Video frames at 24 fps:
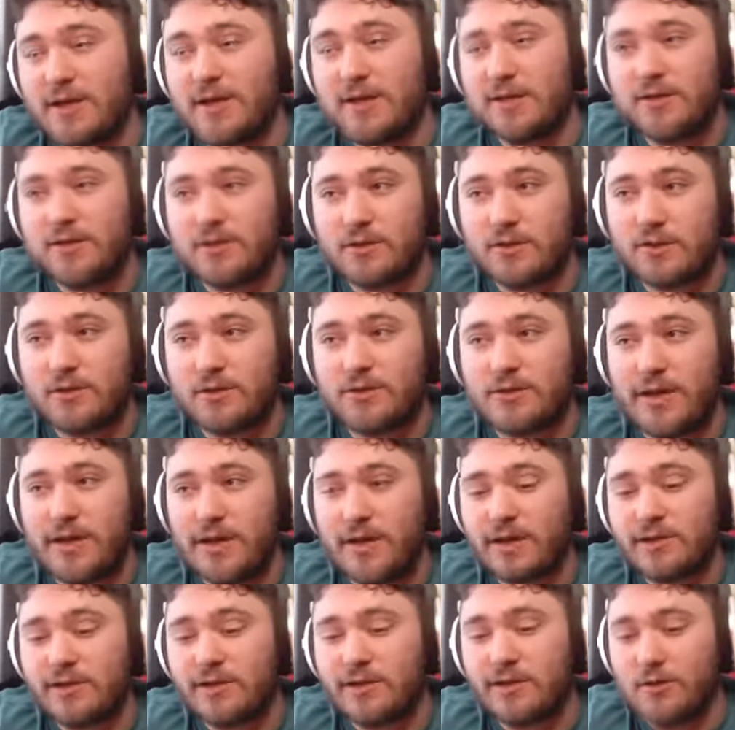It starts
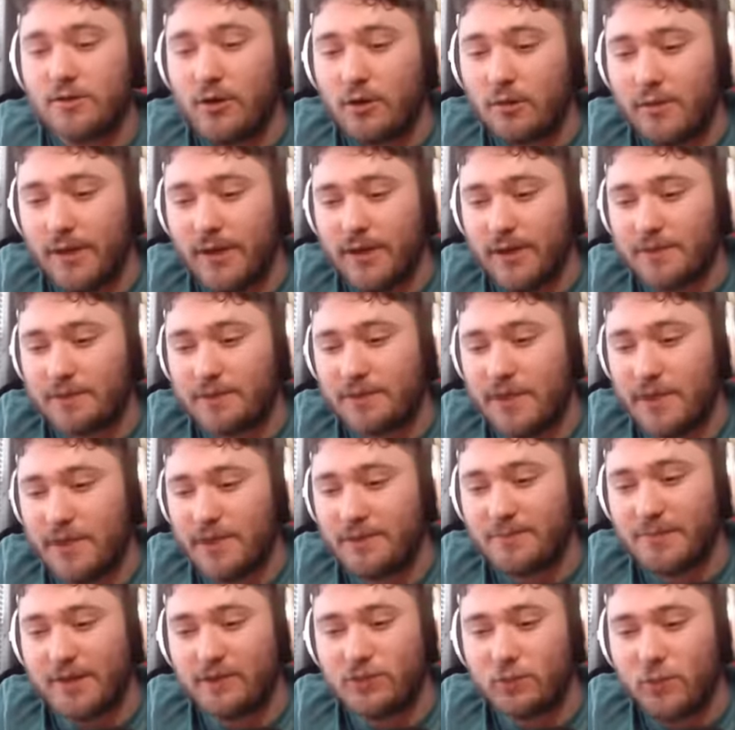at 0 and it stacks
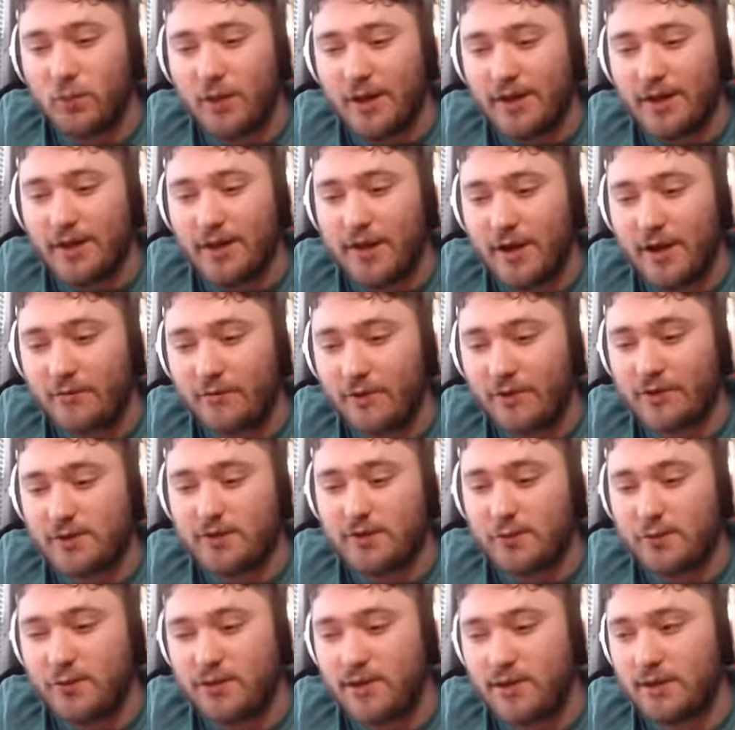by 20 every
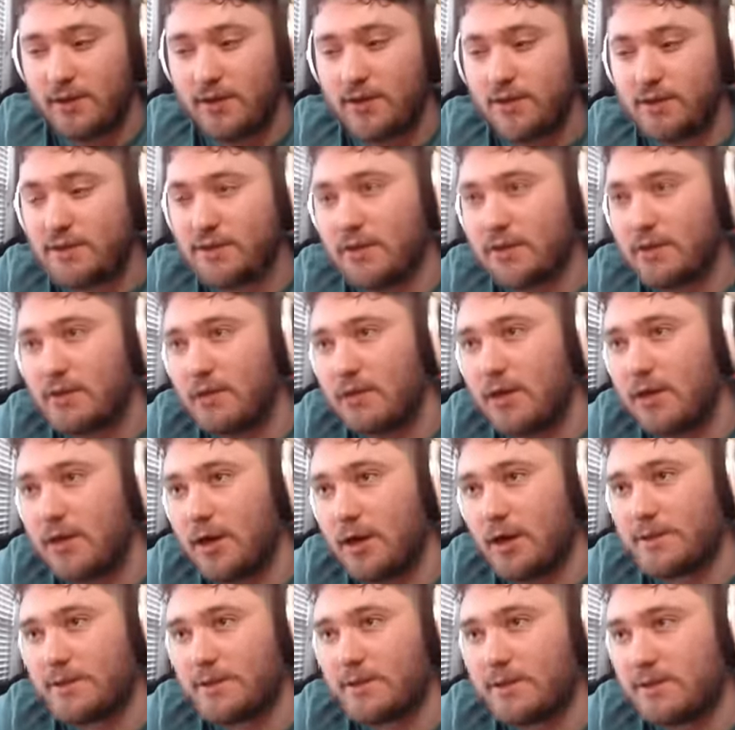2 seconds.
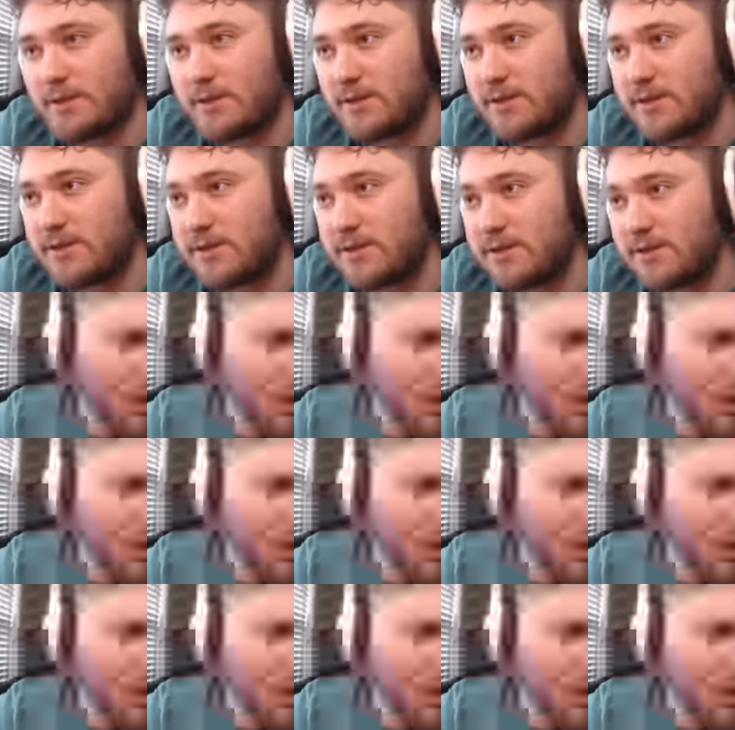Up to 60.